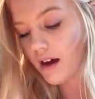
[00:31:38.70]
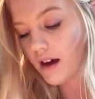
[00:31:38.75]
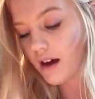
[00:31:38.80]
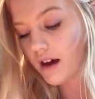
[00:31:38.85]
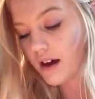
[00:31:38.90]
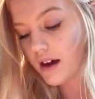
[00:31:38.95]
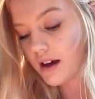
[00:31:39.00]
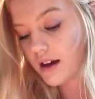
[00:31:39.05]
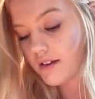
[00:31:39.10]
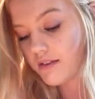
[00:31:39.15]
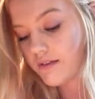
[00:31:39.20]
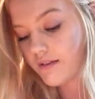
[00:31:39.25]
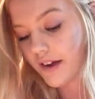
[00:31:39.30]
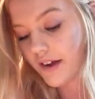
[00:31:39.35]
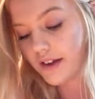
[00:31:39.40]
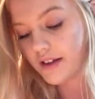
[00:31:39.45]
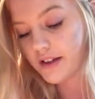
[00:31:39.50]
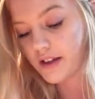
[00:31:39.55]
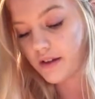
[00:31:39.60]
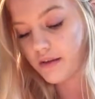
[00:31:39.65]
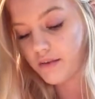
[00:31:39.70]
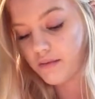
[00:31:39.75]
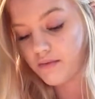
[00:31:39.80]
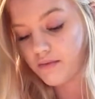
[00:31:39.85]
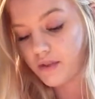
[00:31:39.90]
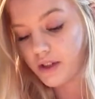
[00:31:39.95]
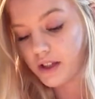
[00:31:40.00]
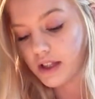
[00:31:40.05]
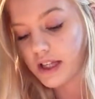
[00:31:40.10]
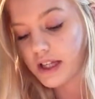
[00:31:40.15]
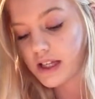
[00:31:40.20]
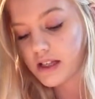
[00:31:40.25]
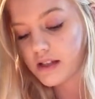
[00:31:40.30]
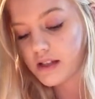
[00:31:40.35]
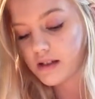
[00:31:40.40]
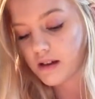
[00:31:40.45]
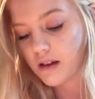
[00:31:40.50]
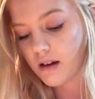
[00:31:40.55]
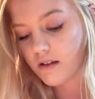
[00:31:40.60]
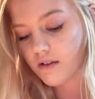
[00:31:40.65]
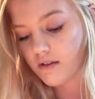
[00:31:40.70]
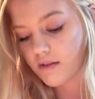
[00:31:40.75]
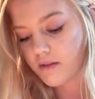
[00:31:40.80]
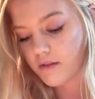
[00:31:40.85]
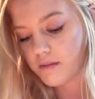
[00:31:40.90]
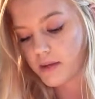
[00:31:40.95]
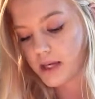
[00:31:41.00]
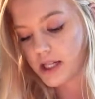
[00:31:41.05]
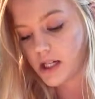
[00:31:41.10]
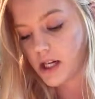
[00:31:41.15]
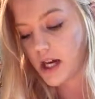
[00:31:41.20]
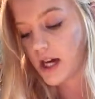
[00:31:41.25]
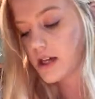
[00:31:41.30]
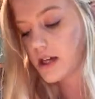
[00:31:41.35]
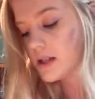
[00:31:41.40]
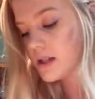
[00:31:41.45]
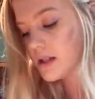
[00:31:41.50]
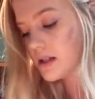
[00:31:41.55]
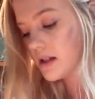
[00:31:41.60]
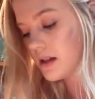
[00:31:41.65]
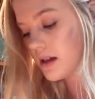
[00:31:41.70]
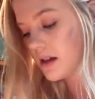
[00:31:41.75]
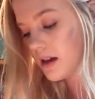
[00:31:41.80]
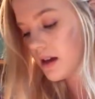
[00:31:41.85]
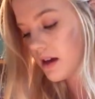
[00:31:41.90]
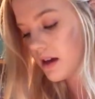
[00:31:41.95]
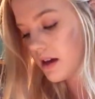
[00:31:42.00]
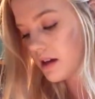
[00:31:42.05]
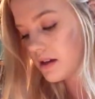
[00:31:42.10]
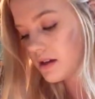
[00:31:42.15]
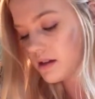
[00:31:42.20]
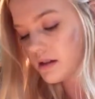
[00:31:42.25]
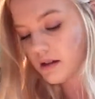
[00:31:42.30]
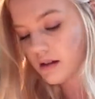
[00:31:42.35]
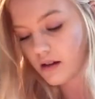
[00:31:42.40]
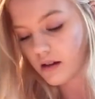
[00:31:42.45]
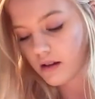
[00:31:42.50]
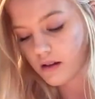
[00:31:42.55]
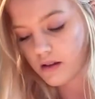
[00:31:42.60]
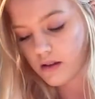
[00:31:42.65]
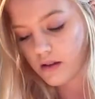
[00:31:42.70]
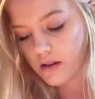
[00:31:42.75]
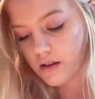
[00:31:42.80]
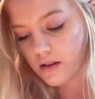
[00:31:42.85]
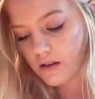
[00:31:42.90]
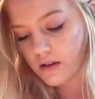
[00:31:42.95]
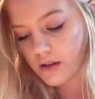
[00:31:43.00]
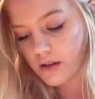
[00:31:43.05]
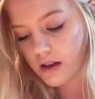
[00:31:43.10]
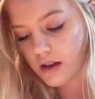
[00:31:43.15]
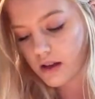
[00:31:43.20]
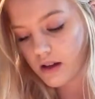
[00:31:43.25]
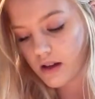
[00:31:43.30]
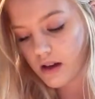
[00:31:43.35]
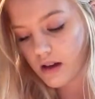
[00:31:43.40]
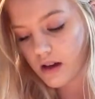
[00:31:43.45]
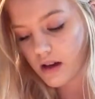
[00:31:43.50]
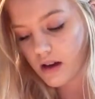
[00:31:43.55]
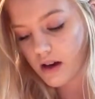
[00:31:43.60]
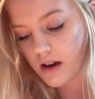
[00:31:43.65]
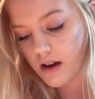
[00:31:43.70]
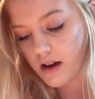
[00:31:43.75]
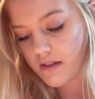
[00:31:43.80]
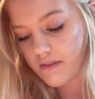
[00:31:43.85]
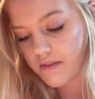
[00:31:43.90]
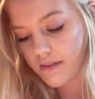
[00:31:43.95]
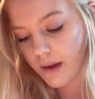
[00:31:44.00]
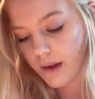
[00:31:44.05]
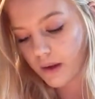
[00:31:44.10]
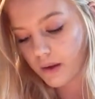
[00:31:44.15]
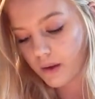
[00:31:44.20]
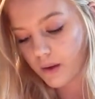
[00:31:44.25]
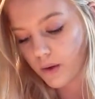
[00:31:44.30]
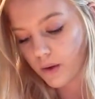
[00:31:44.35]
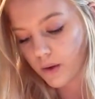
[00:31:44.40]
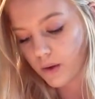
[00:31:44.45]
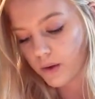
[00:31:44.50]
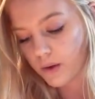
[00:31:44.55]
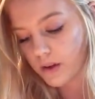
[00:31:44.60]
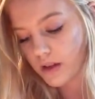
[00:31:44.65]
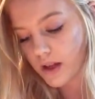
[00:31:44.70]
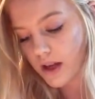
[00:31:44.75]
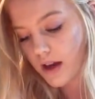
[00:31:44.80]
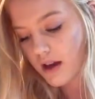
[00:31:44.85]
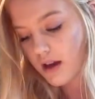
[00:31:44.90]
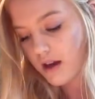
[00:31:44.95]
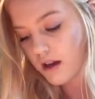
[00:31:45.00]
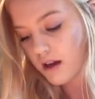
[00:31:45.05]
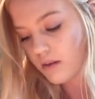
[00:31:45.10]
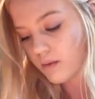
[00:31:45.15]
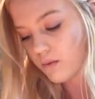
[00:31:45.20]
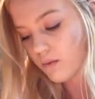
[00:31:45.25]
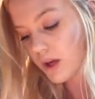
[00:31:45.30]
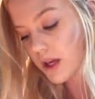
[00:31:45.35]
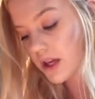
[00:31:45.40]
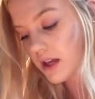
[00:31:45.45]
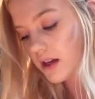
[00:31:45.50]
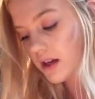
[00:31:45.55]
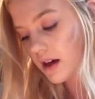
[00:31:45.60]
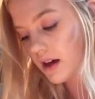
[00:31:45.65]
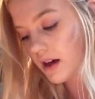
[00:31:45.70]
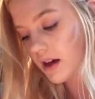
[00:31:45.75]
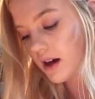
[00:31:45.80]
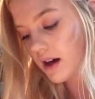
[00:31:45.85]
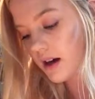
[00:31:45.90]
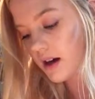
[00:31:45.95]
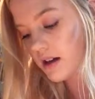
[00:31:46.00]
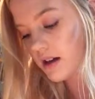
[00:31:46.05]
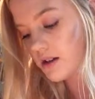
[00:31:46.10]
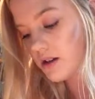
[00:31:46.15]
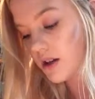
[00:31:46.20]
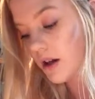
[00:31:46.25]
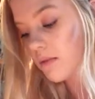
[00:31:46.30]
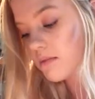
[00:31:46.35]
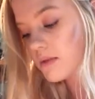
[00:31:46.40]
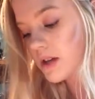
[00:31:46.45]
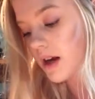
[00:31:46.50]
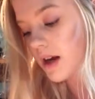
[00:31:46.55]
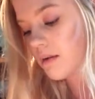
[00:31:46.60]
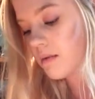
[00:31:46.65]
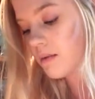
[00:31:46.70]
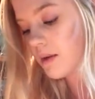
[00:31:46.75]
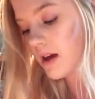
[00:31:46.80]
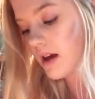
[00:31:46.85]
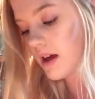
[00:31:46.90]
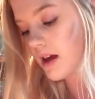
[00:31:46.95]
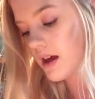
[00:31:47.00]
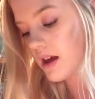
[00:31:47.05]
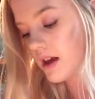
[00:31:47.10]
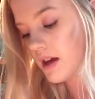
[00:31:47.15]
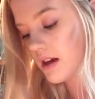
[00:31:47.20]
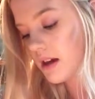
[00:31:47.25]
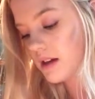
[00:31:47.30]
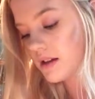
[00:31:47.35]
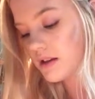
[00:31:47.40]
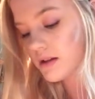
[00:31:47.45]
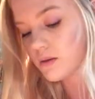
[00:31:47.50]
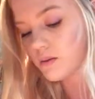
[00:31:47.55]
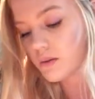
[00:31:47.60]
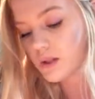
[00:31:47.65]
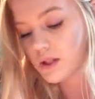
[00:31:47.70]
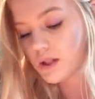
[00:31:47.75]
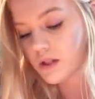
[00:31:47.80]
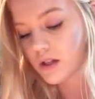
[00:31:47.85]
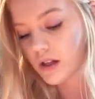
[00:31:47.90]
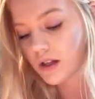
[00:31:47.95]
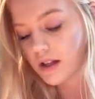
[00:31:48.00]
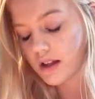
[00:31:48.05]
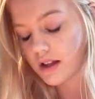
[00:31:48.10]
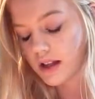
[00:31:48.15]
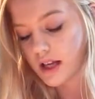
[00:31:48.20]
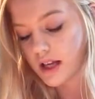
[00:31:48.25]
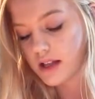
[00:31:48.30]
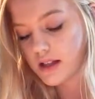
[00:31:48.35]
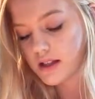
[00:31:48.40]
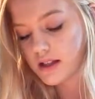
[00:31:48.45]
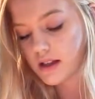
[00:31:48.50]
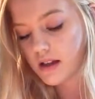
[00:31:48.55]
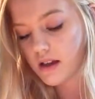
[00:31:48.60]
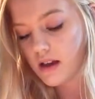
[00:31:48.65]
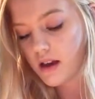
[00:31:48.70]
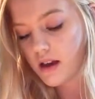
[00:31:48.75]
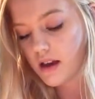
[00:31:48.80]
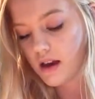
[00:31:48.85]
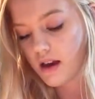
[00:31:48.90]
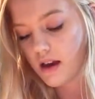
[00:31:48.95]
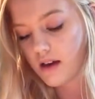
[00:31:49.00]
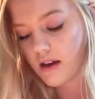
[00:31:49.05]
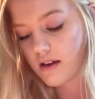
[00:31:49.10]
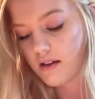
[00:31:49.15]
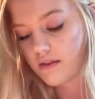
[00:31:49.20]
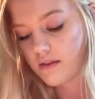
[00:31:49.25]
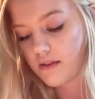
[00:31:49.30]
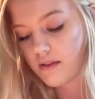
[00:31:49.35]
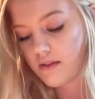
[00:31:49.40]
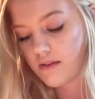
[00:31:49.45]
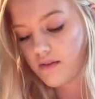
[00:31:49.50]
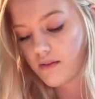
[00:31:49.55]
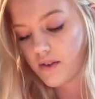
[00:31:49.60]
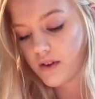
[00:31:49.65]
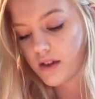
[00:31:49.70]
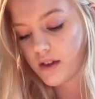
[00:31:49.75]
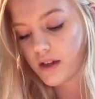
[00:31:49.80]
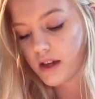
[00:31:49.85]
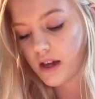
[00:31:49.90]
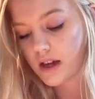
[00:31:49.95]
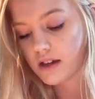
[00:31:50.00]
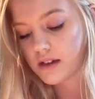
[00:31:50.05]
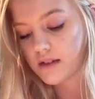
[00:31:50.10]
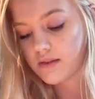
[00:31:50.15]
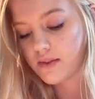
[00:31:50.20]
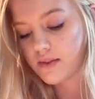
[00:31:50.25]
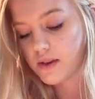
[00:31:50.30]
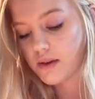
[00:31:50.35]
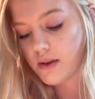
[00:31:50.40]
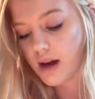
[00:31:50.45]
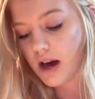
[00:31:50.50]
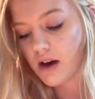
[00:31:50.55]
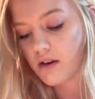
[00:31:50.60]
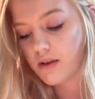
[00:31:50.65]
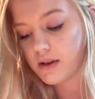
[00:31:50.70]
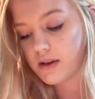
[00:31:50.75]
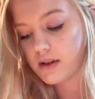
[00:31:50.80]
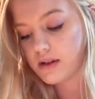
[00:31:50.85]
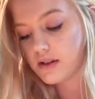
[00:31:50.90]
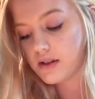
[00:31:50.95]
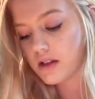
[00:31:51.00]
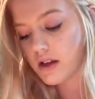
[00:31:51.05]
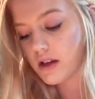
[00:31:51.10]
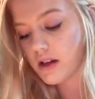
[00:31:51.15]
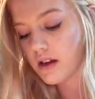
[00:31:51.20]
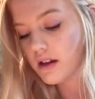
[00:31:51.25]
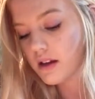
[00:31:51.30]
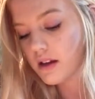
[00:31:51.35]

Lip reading: I felt a release off of my chest, and although I felt cold and weak, I jumped up and switched on the lights, and for the next few hours